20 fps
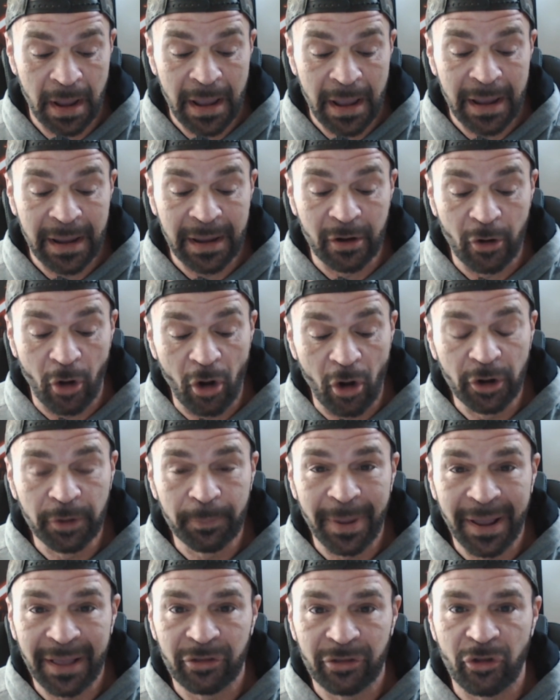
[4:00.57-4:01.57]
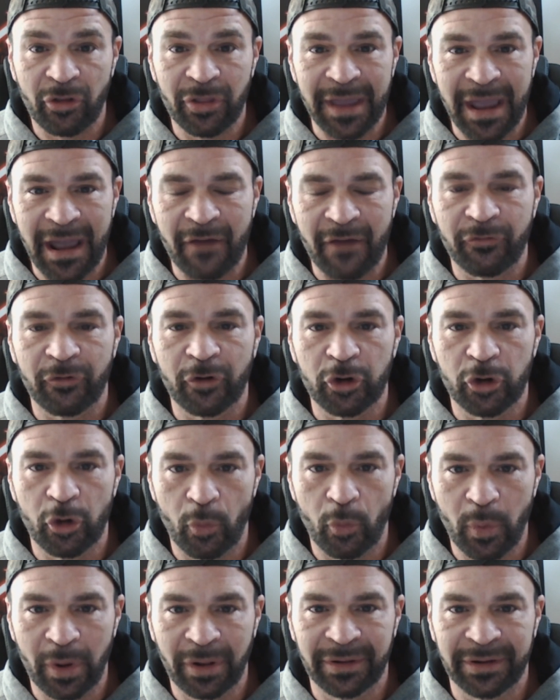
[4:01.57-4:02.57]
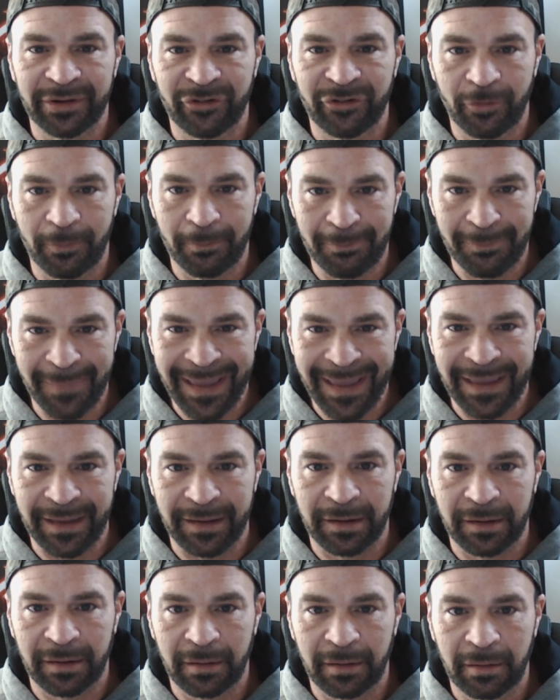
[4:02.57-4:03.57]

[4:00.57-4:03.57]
It all depends on the effort you're willing to make